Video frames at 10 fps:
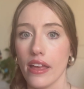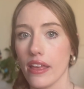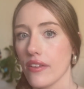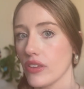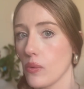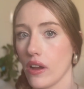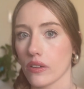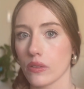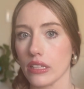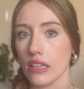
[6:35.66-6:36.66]
if you want a
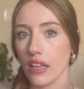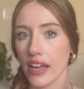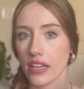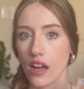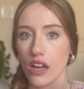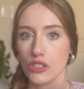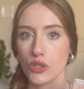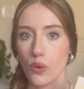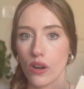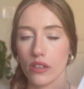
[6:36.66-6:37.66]
really light
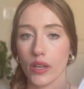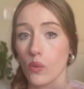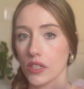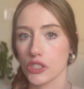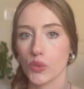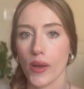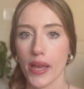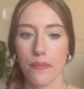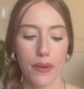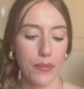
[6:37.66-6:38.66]
contour, like one
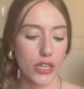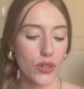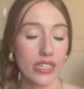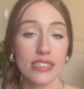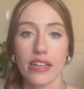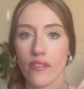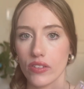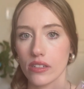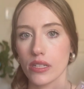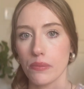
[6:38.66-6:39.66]
swipe, but you can
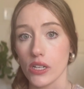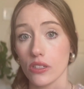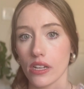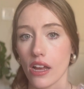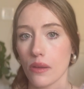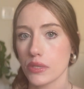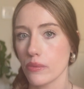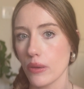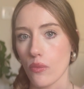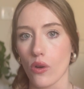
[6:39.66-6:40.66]
definitely build it up to
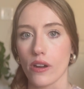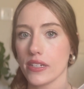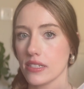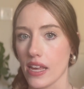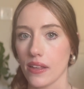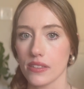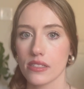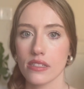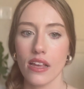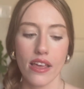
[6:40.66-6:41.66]
be more
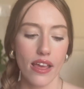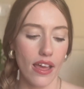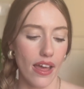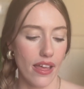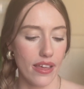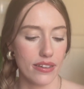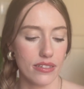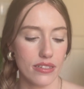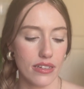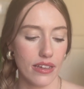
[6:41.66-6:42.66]
intense,
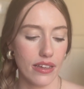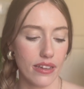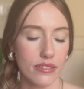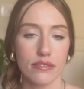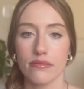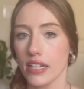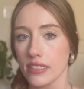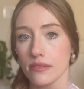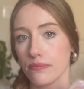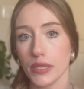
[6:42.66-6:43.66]
and it
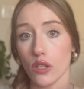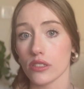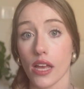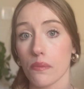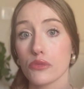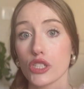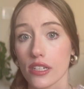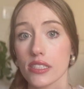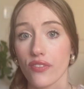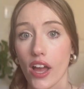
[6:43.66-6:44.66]
builds up
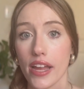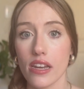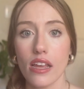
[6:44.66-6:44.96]
just fine.